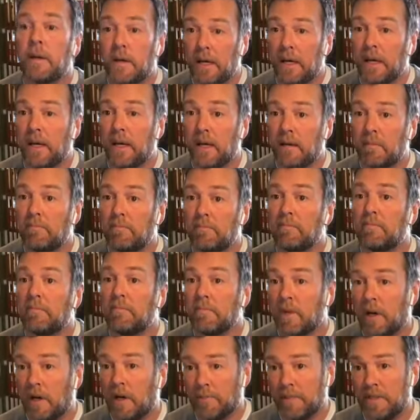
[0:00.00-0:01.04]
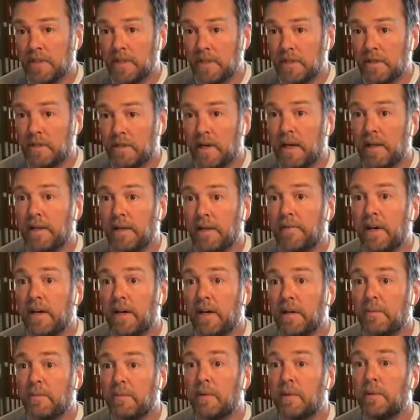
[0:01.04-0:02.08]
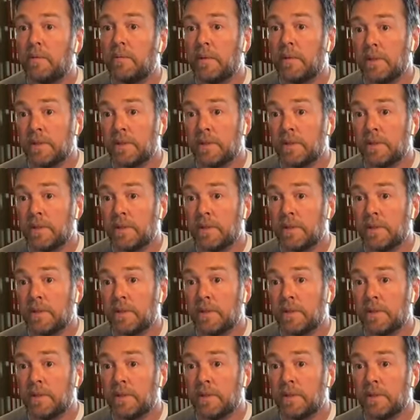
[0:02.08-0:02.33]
Hey, company is still highly valuable.